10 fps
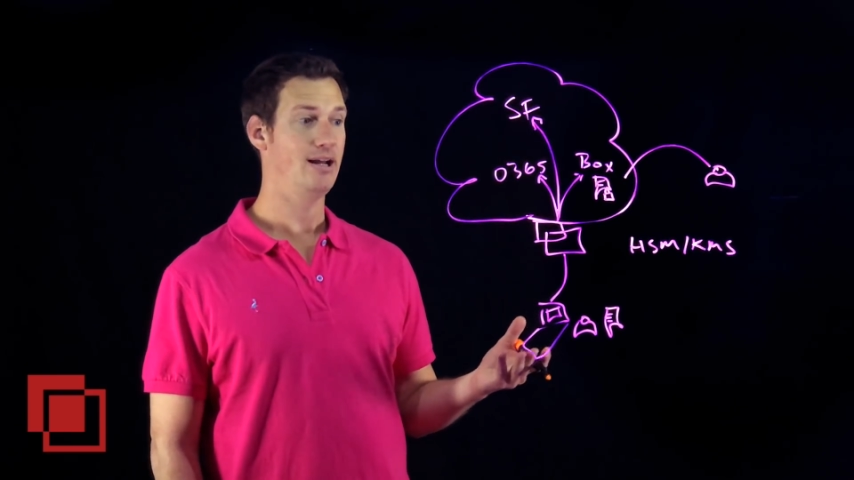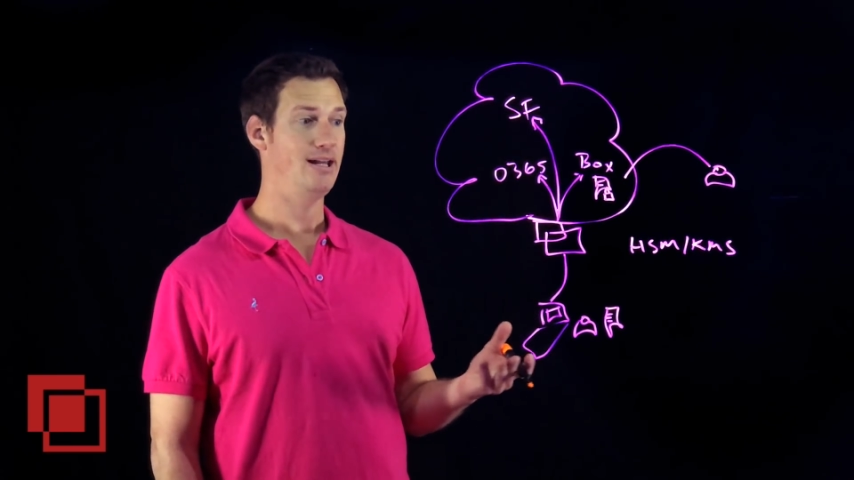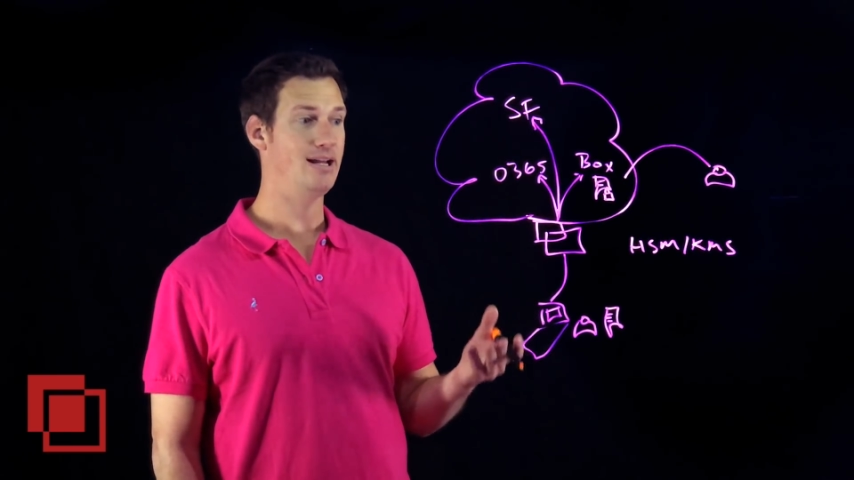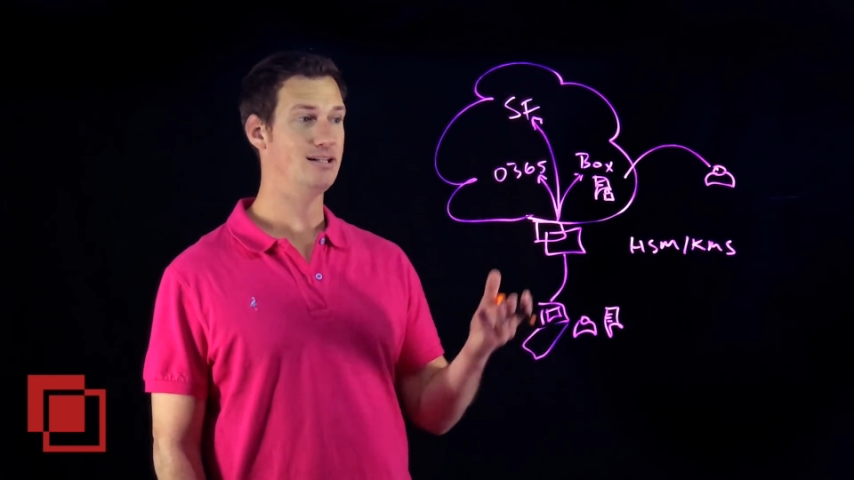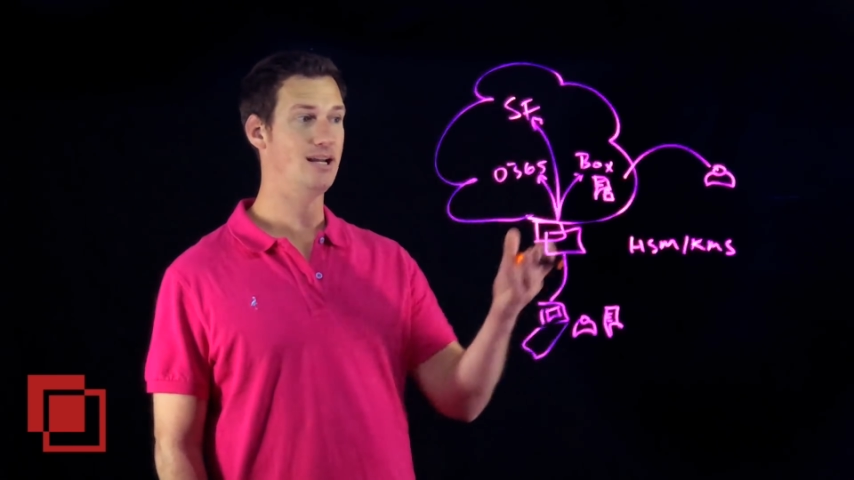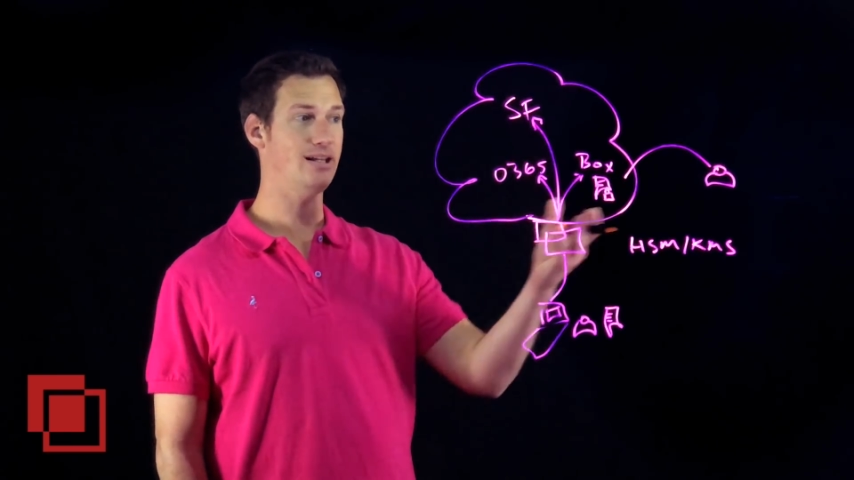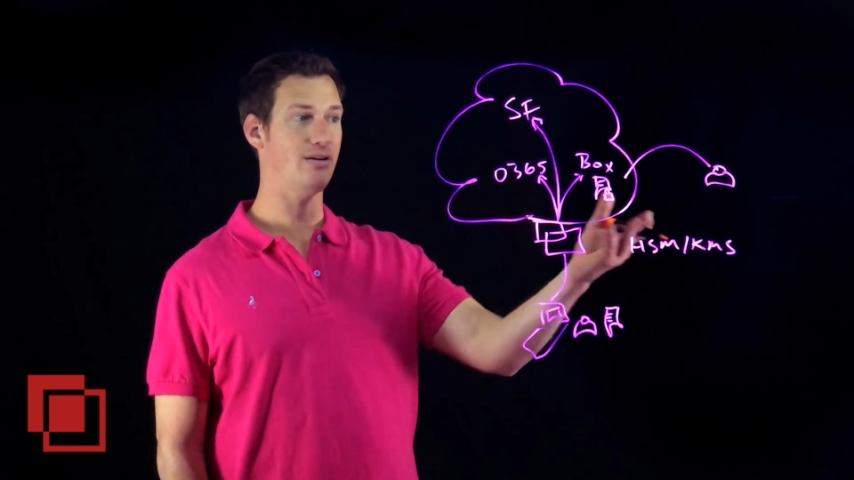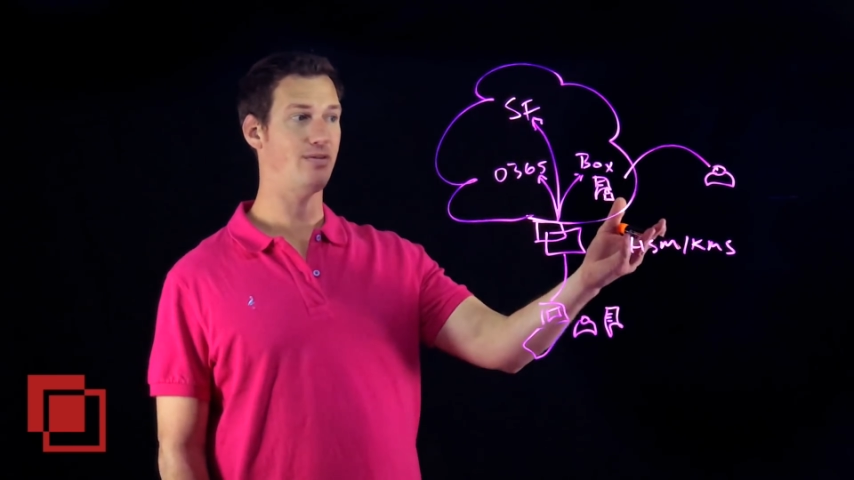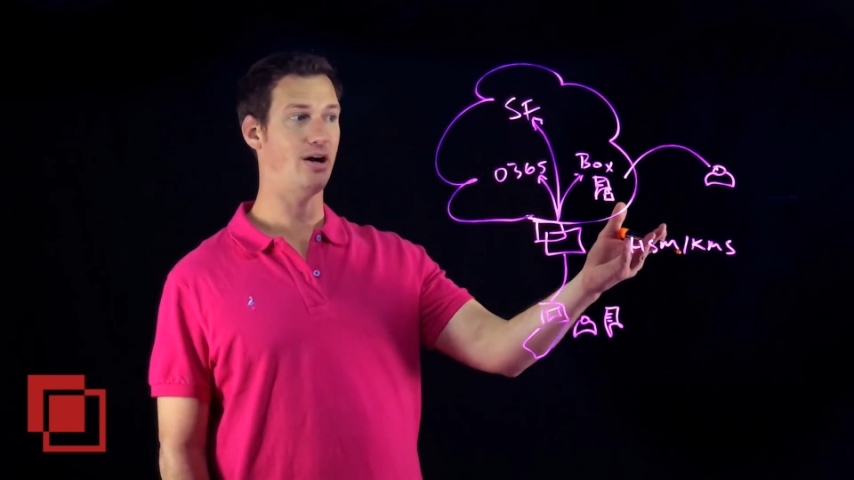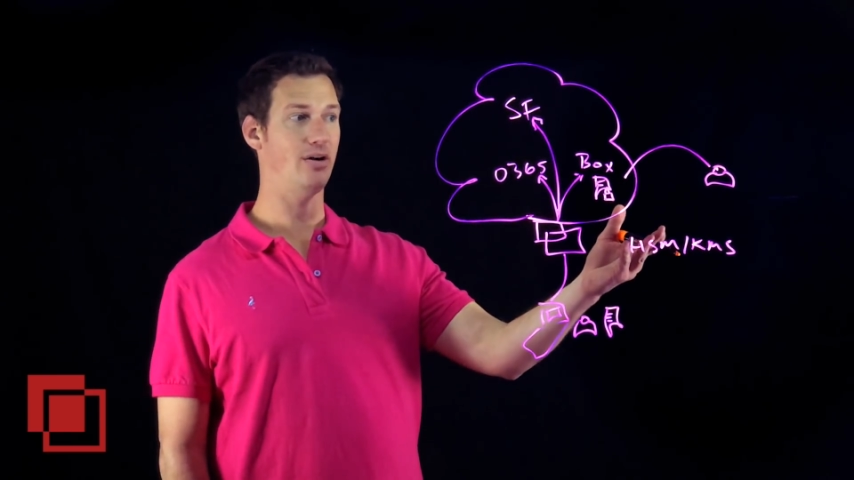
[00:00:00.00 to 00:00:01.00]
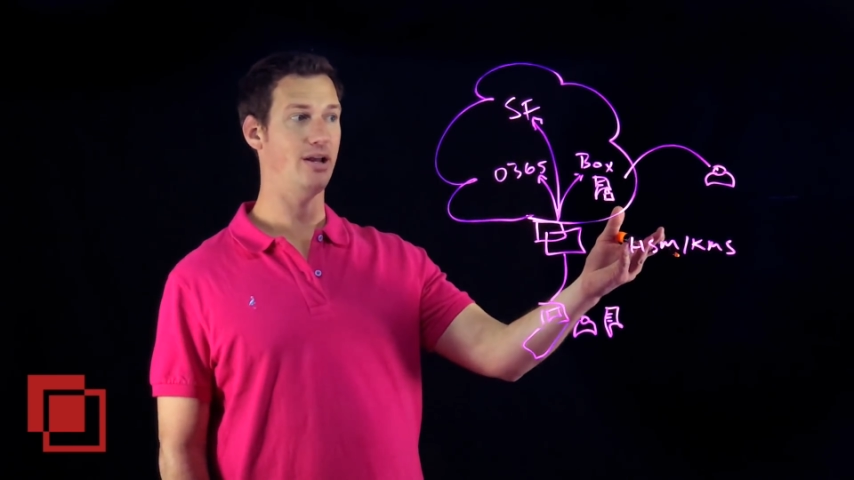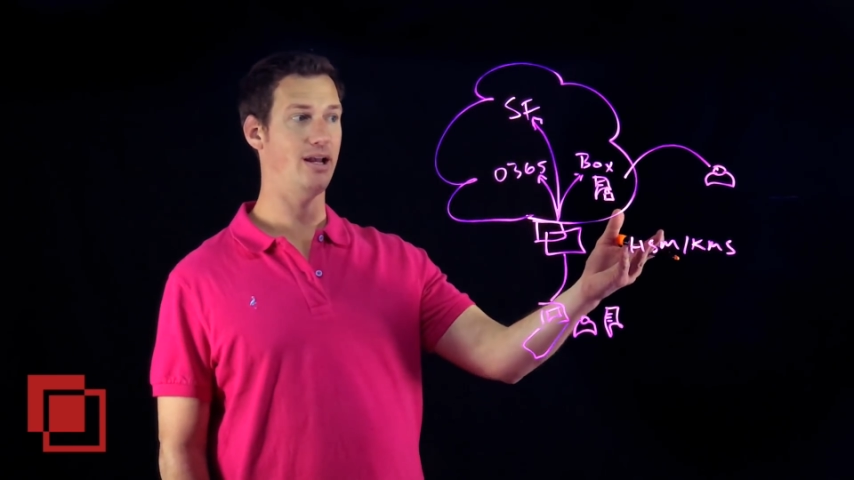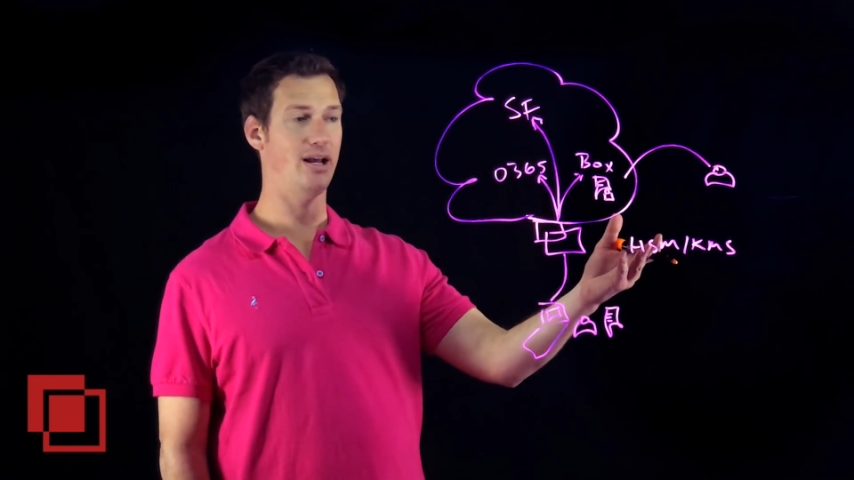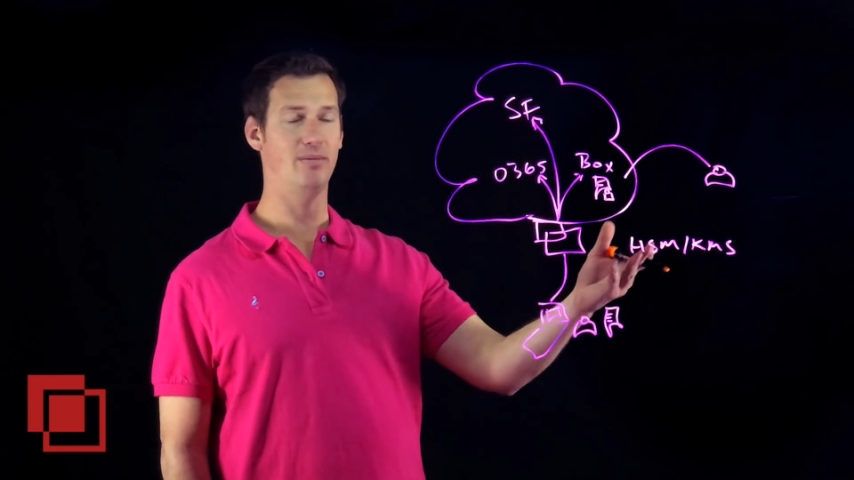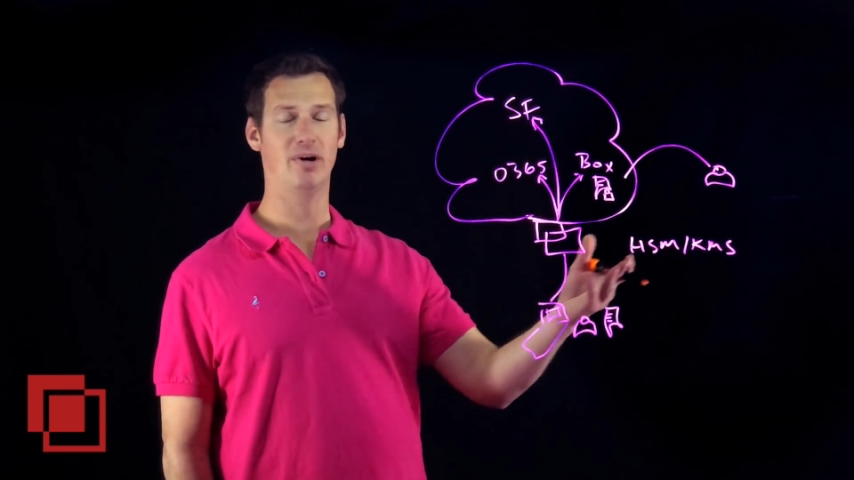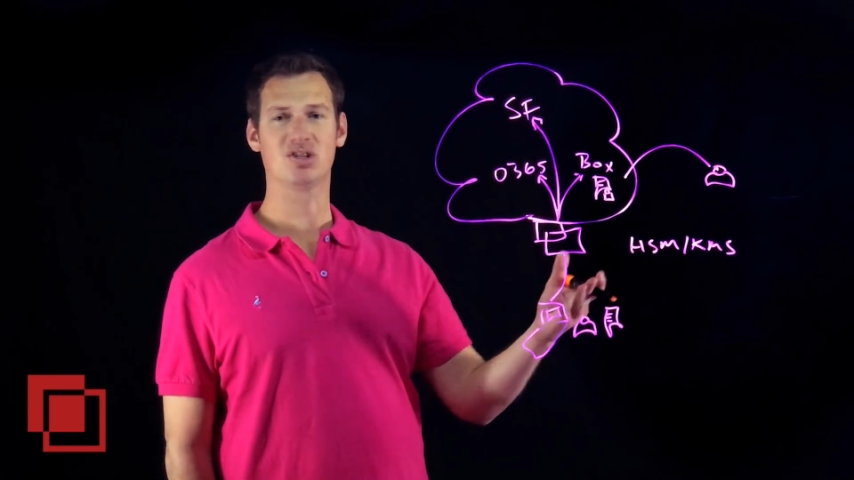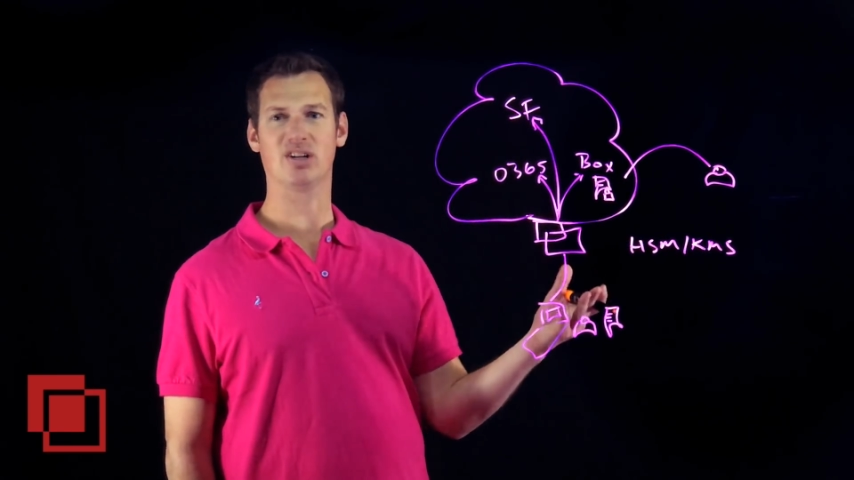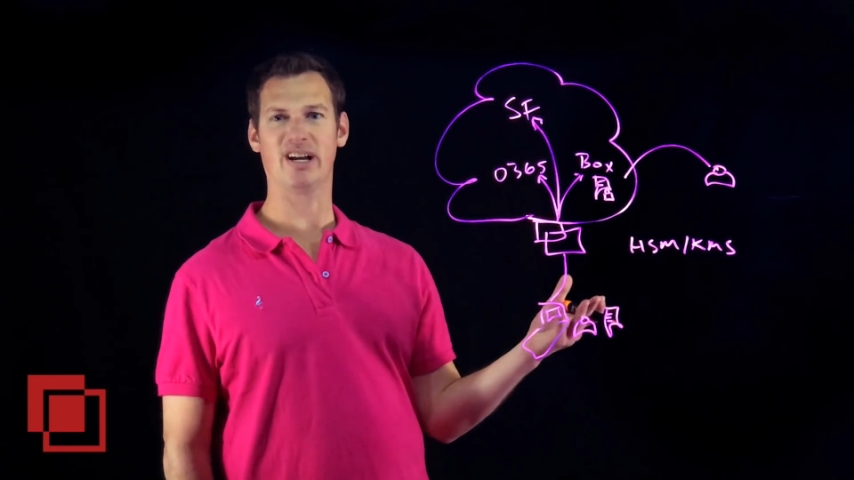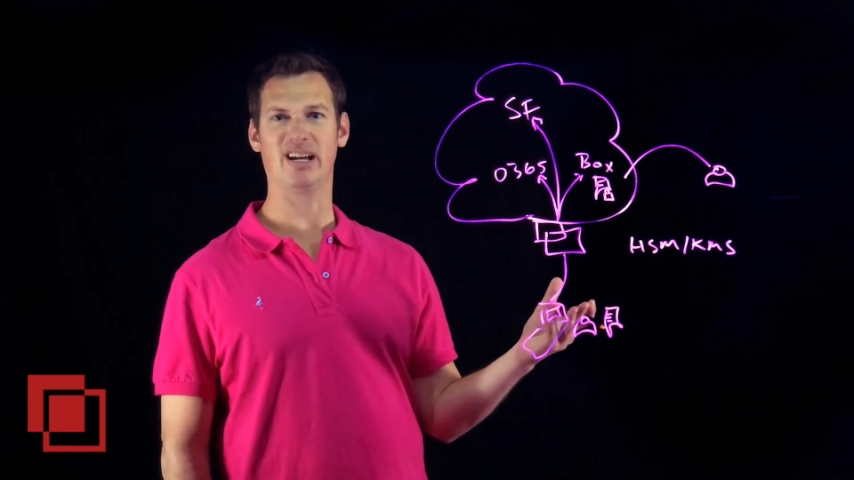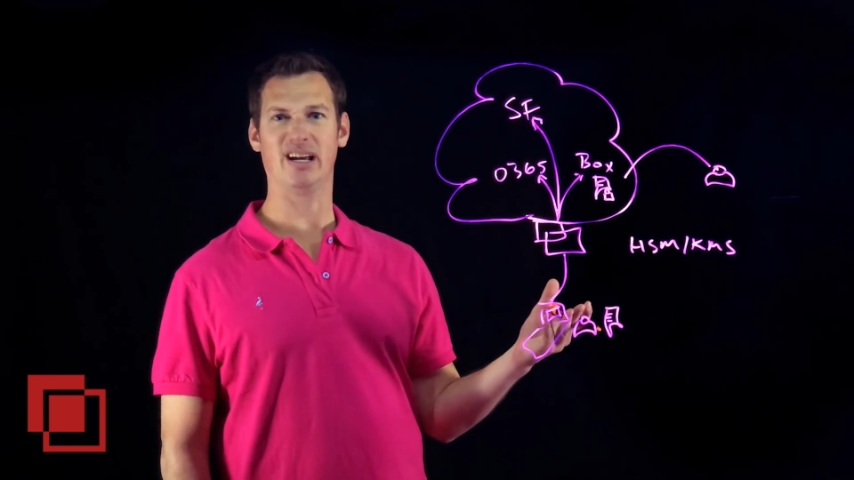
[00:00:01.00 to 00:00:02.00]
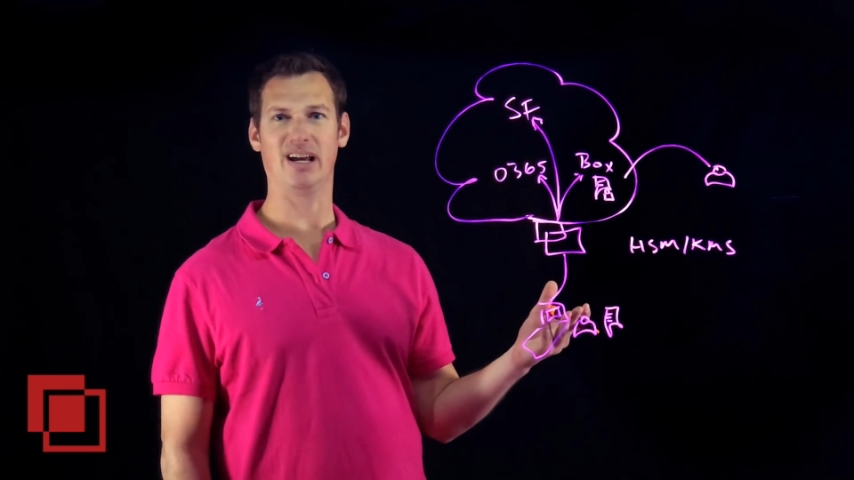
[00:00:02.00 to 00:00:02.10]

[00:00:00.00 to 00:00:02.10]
He can take that file, and much like